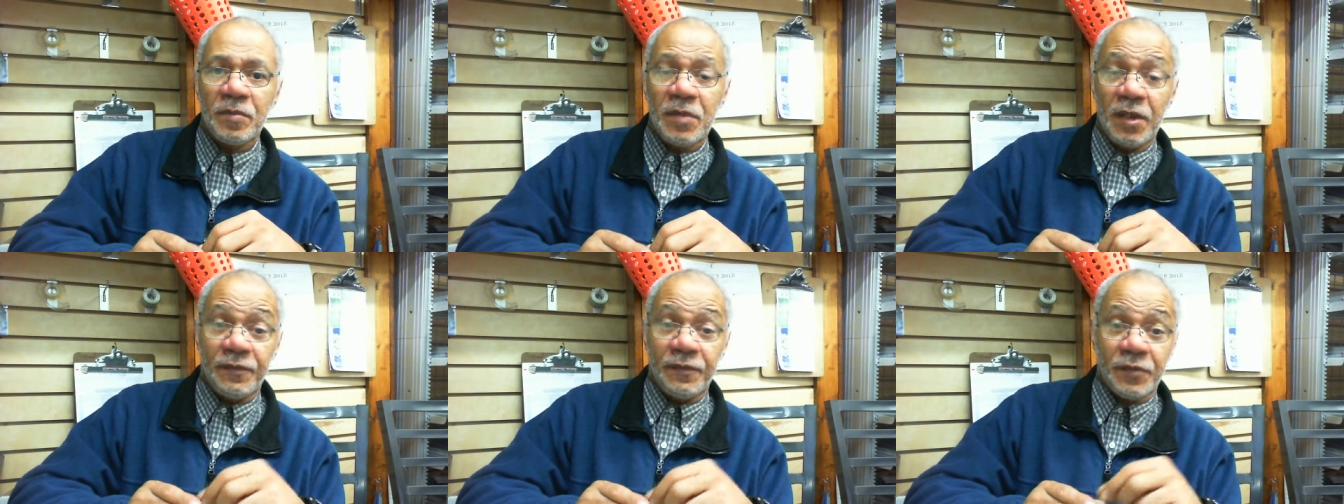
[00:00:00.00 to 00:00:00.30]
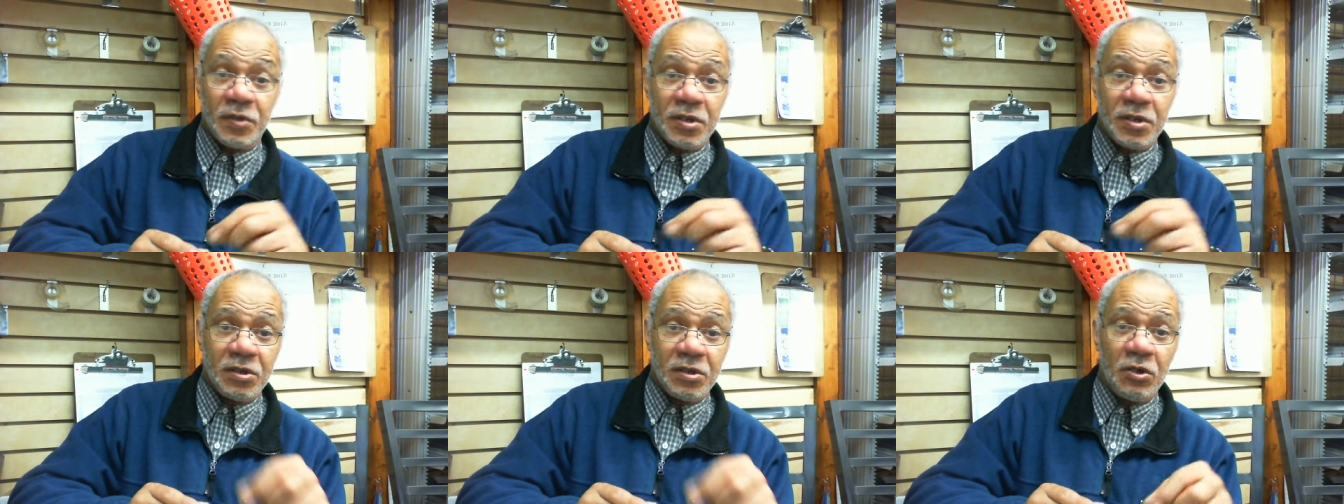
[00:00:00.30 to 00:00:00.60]
If
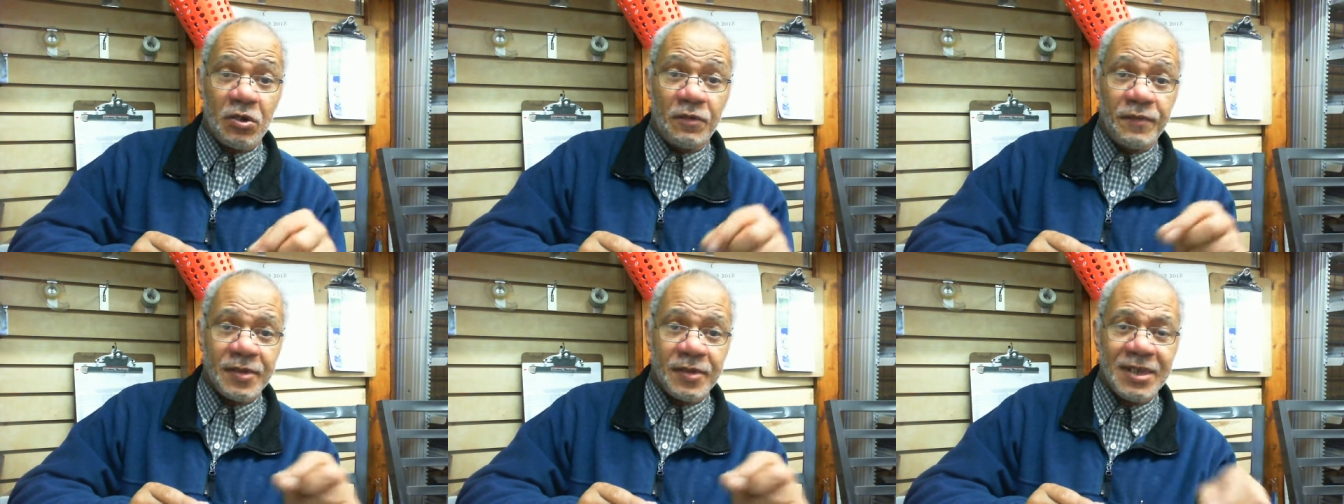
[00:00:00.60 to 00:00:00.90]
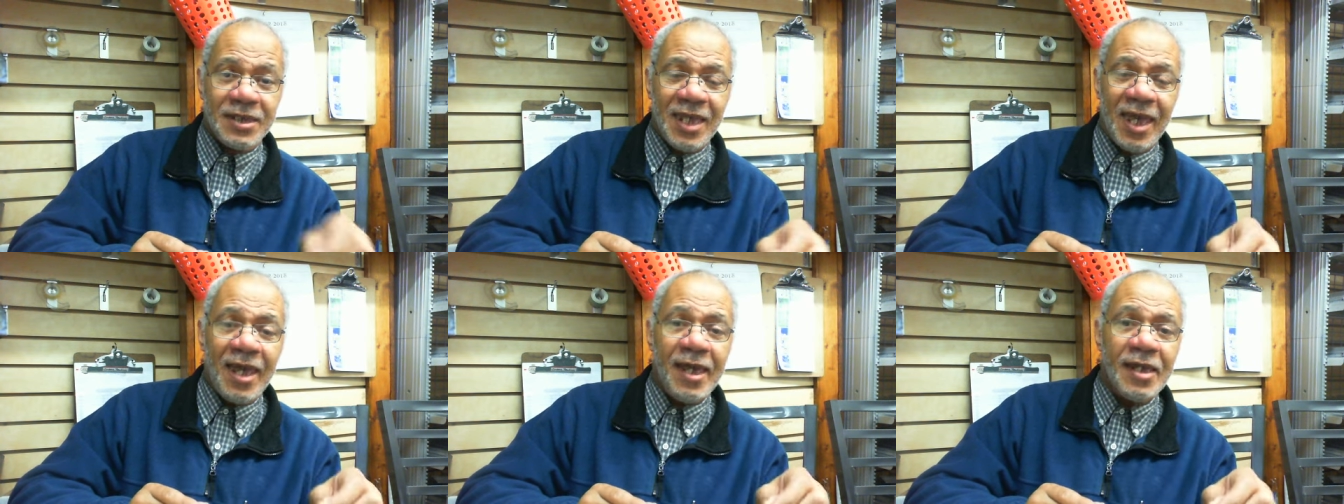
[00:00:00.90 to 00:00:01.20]
your stove is
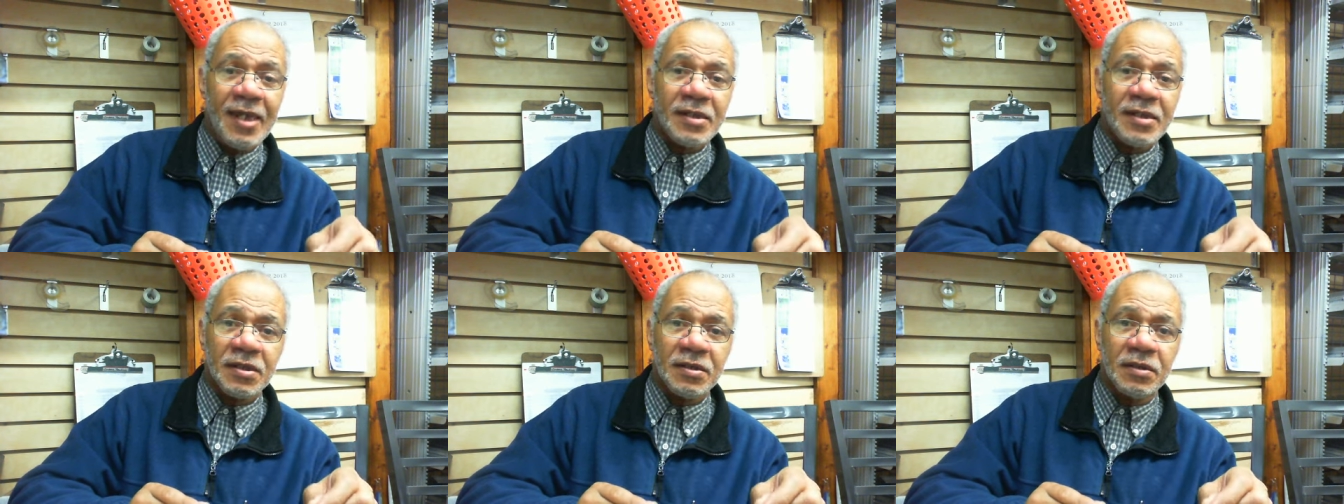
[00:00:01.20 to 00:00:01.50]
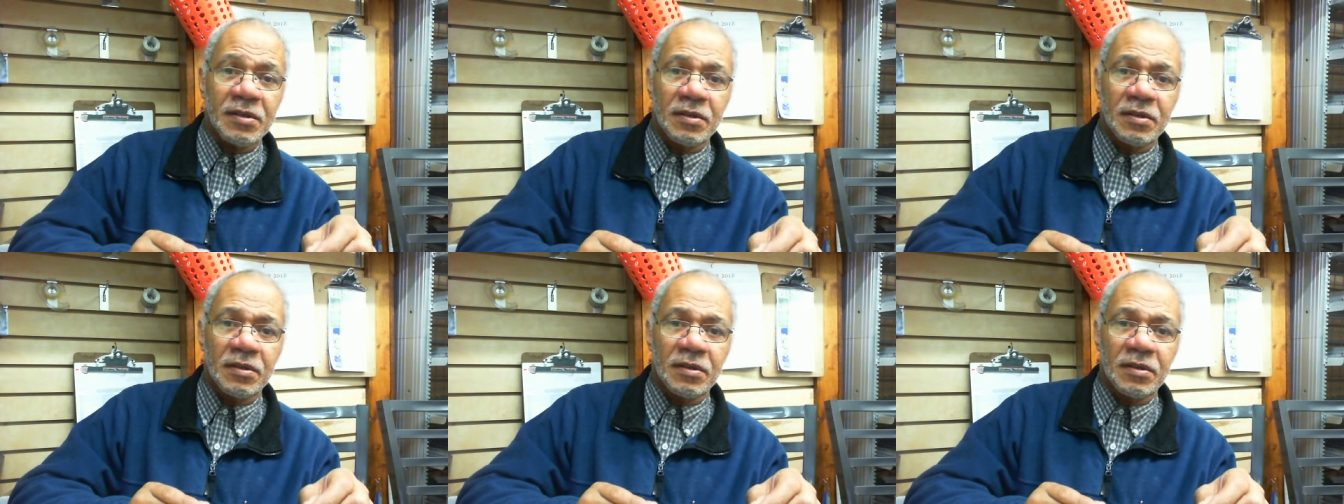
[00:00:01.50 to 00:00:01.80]
gas,
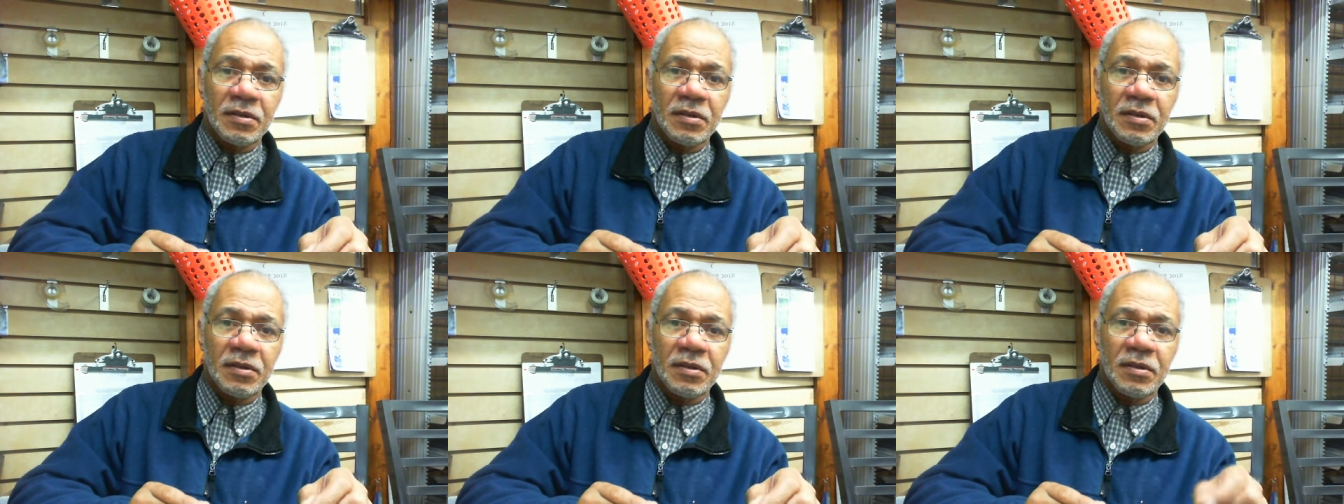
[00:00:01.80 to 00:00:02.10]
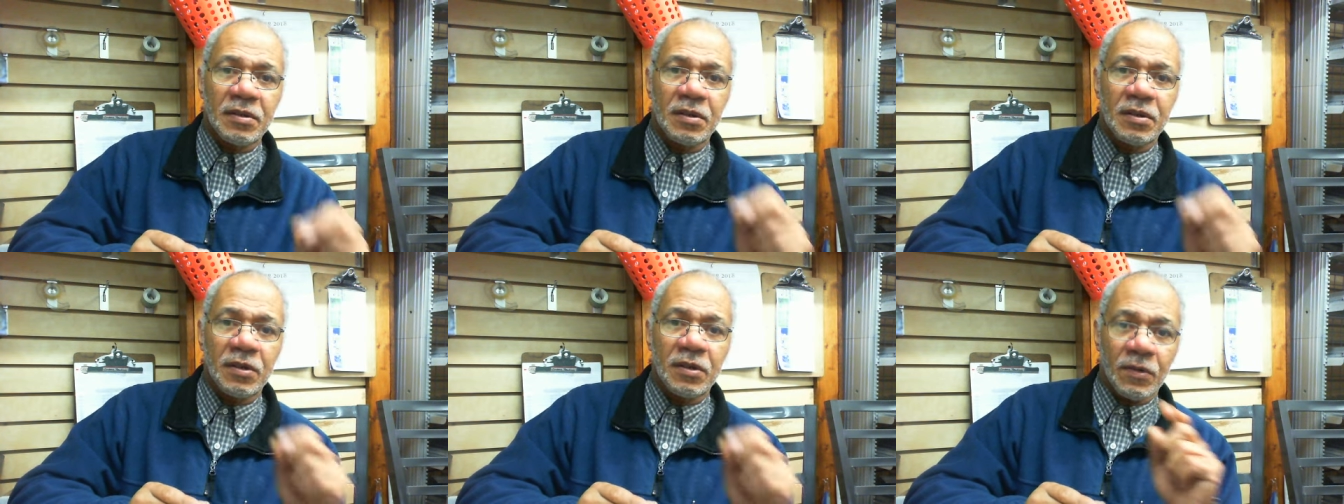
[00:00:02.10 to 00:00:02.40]

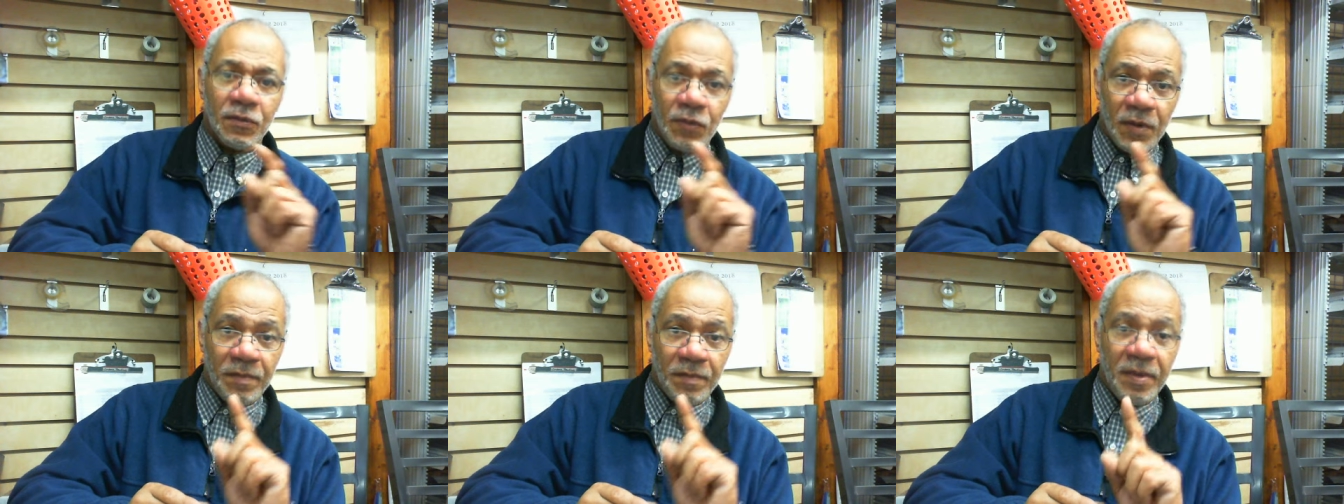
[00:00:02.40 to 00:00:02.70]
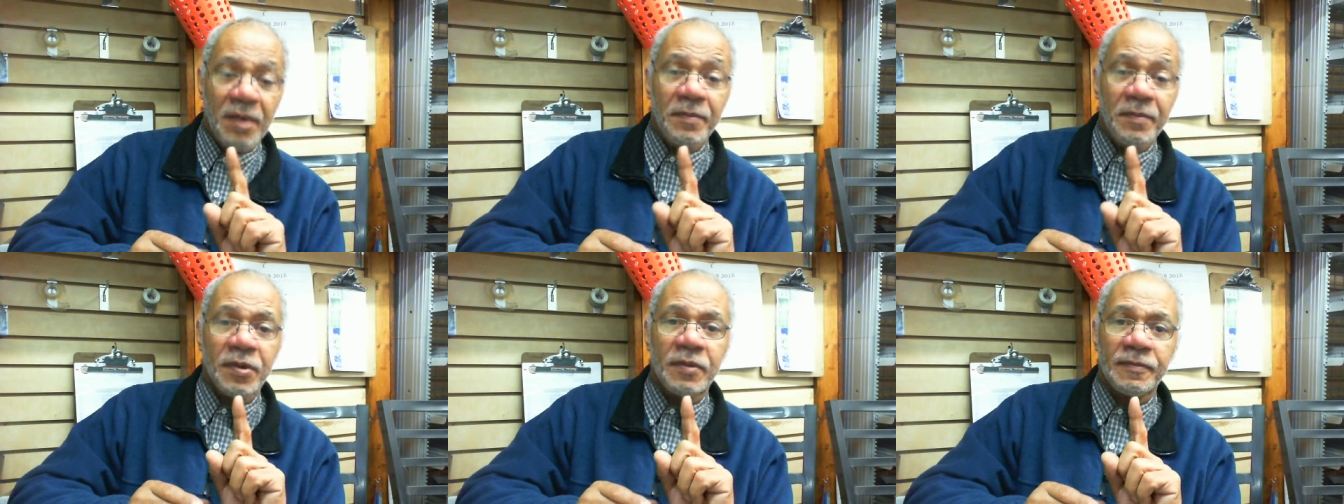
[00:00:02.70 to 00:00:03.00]

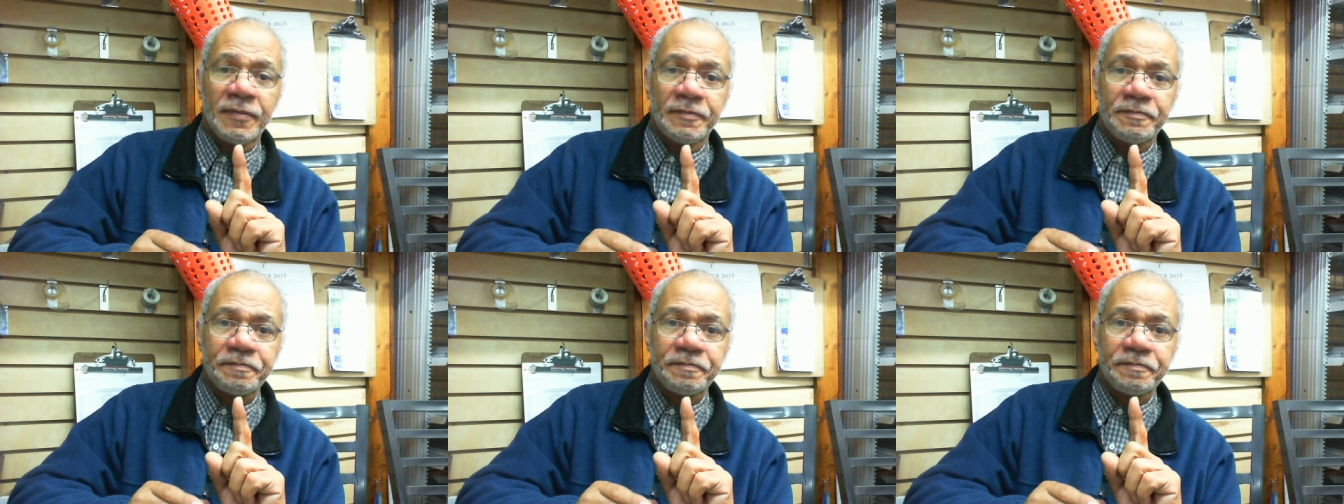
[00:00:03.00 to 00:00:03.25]
remember,